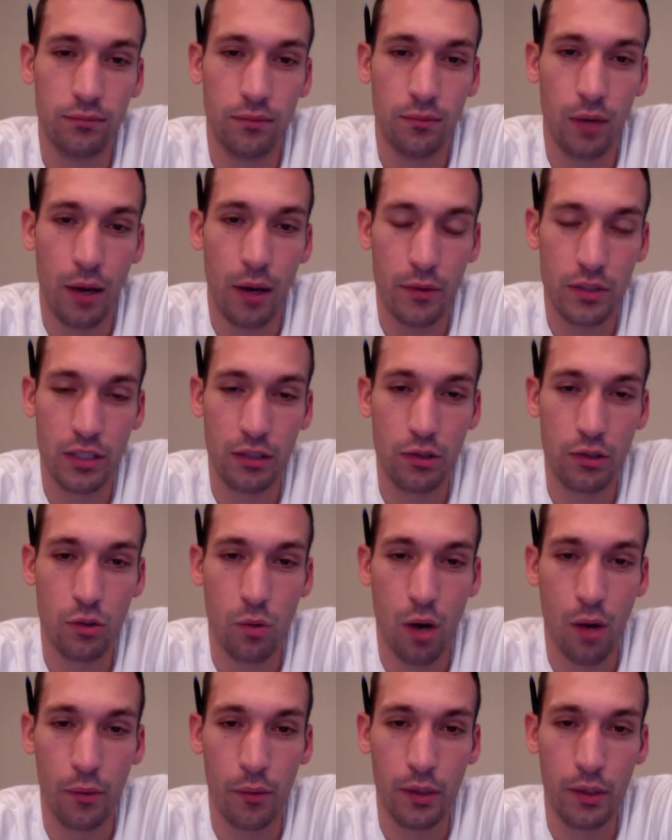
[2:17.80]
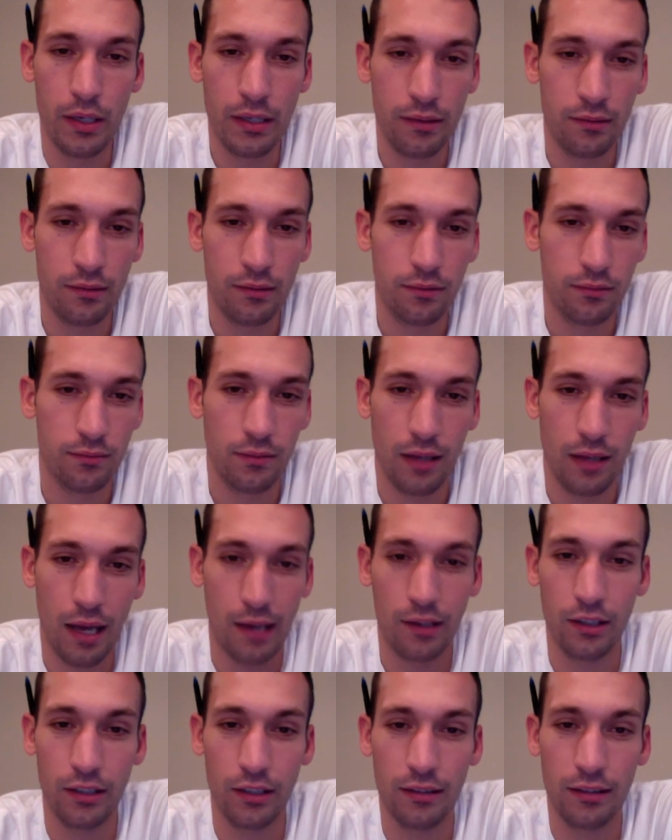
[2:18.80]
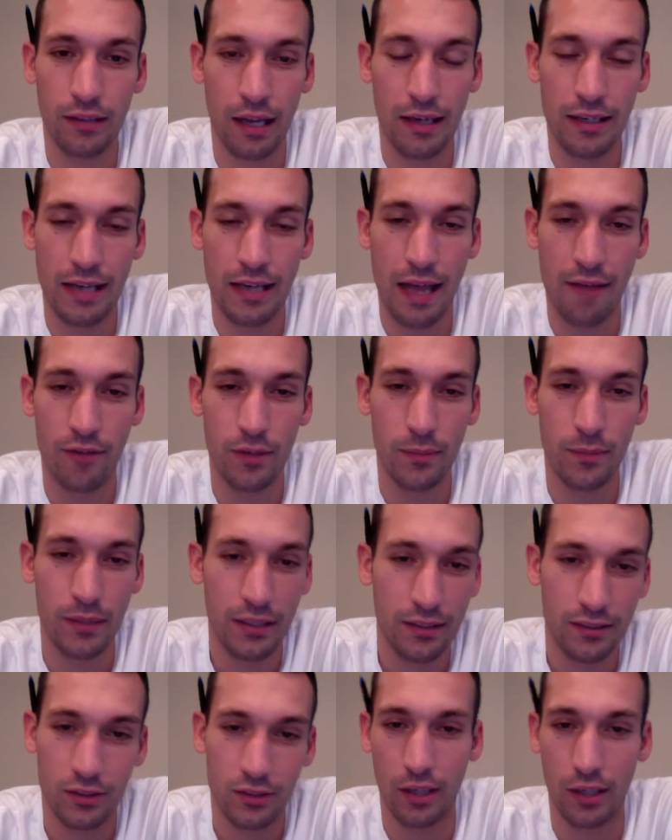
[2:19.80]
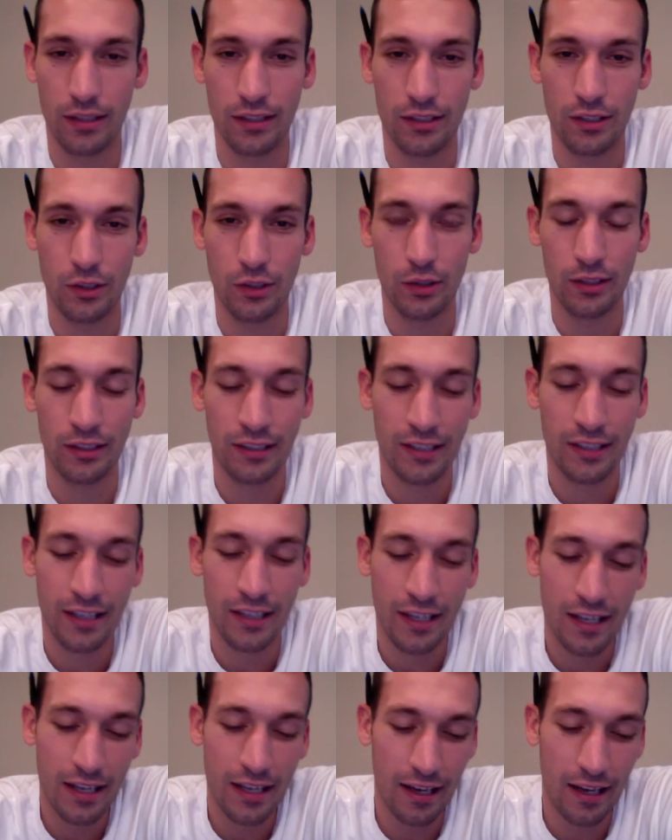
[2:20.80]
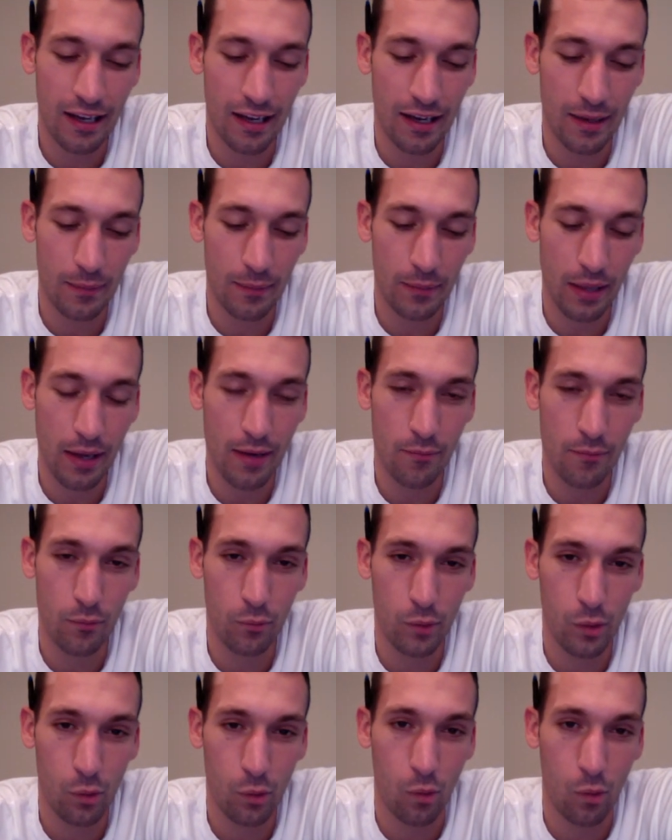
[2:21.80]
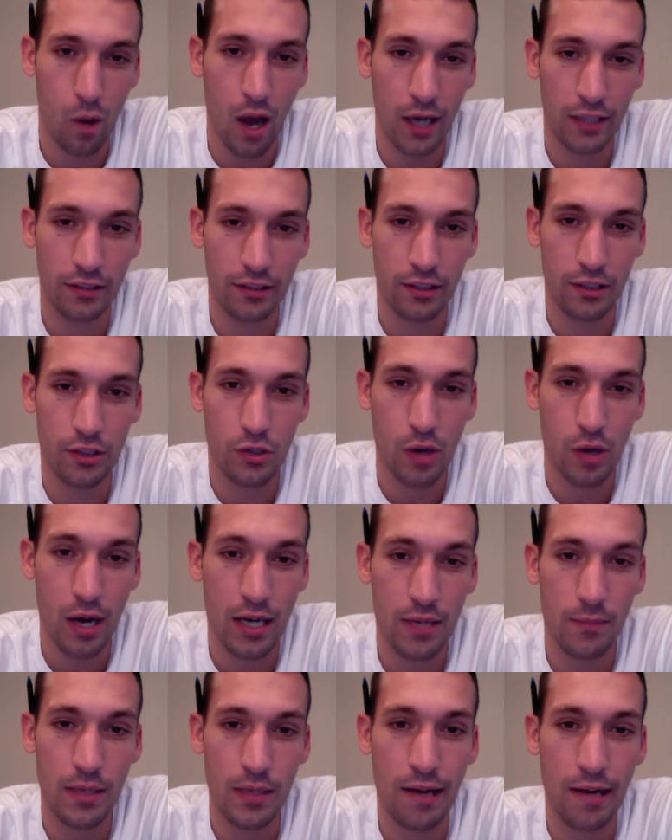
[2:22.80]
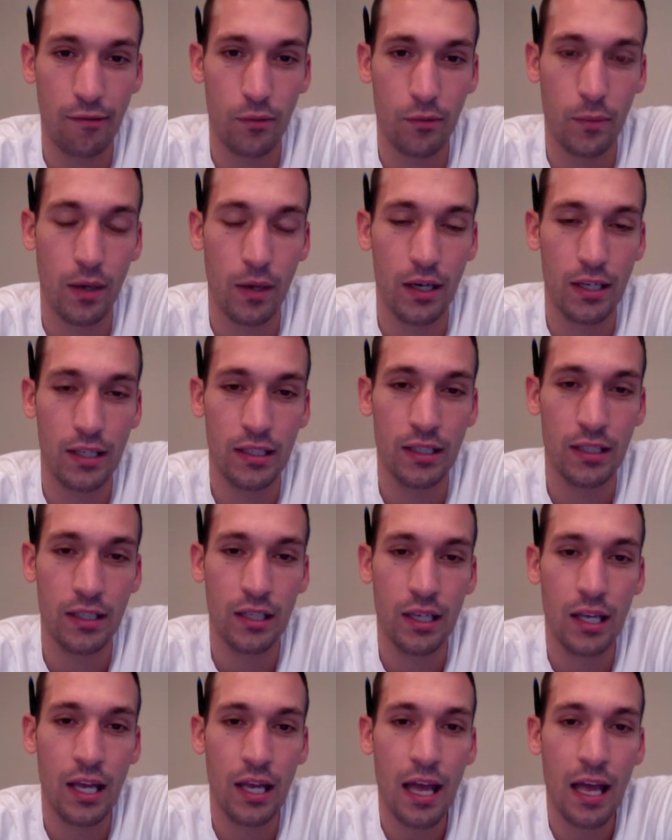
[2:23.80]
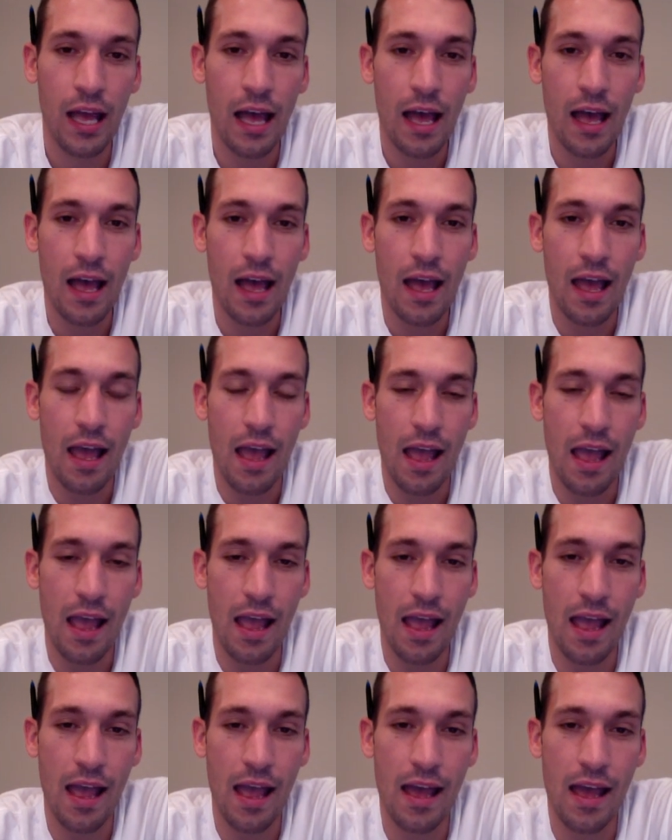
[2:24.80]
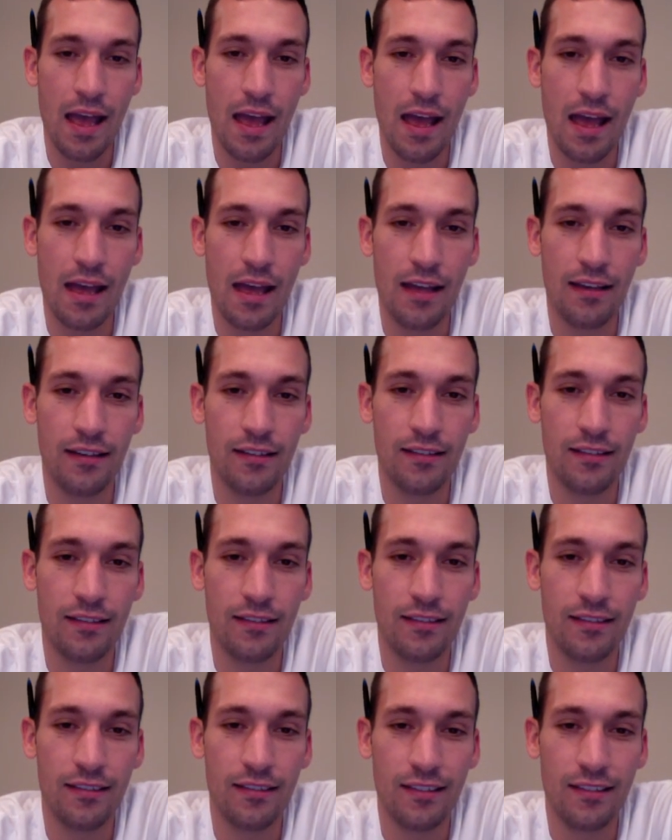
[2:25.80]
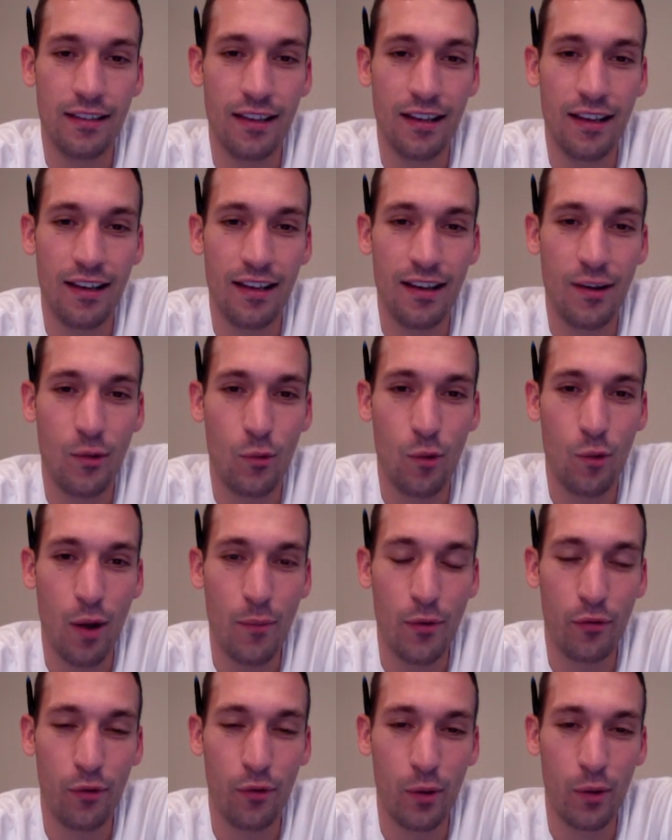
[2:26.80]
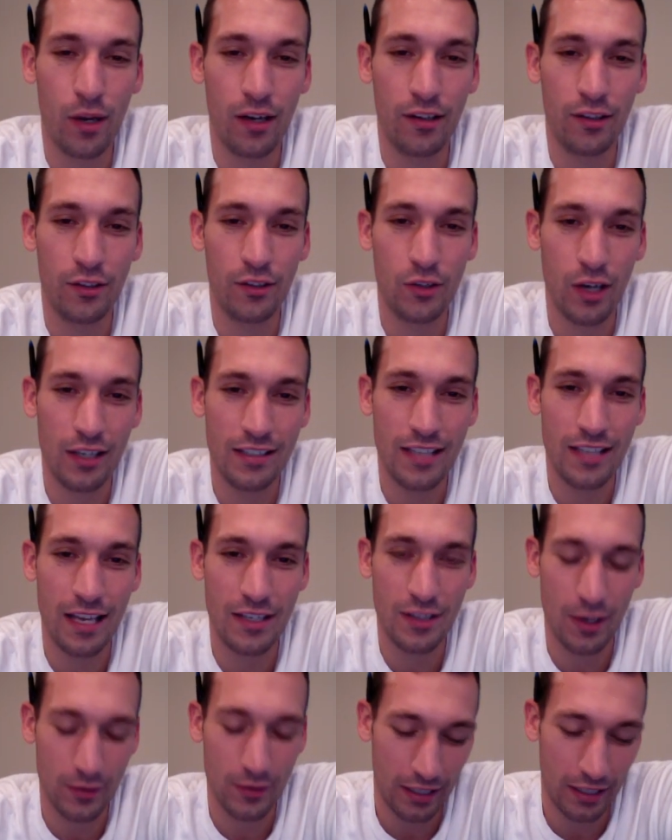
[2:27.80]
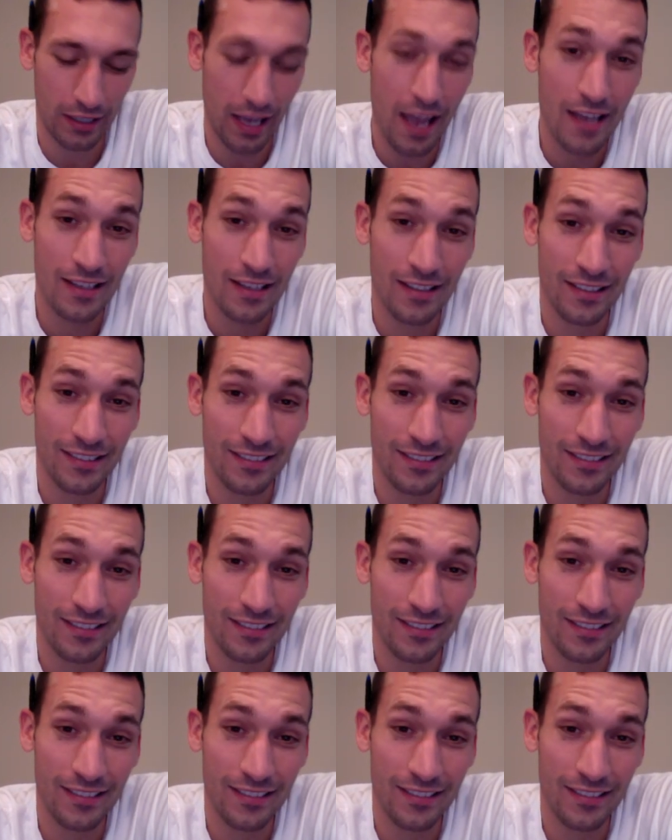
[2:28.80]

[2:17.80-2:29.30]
I was going to do it while we were eating. I didn't have it in me, so I didn't do it. Then we were walking to the train to meet everybody. And right before we entered the train station, I was like, hey,